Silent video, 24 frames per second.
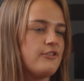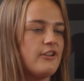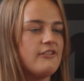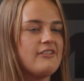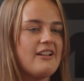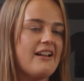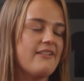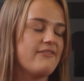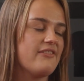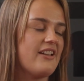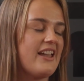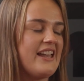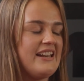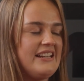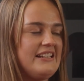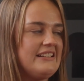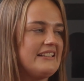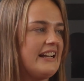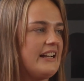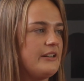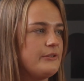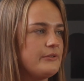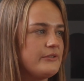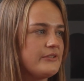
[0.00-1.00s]
Don't have any
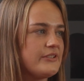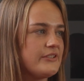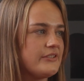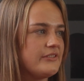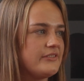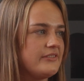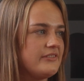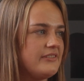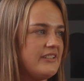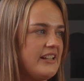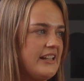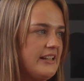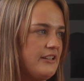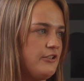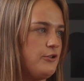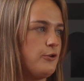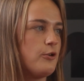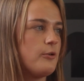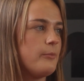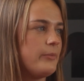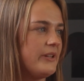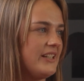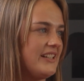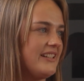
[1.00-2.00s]
doubts in
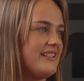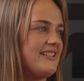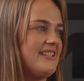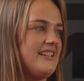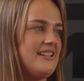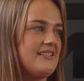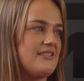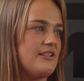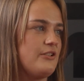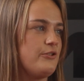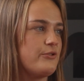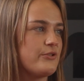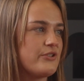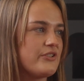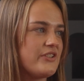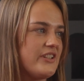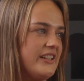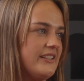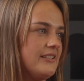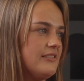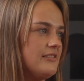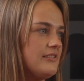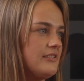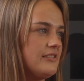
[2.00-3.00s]
your abilities and your
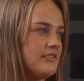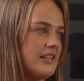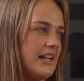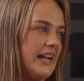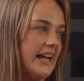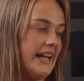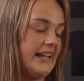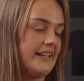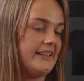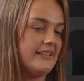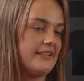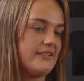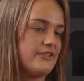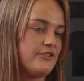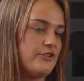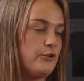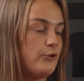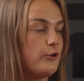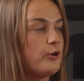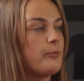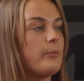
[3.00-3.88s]
skills and your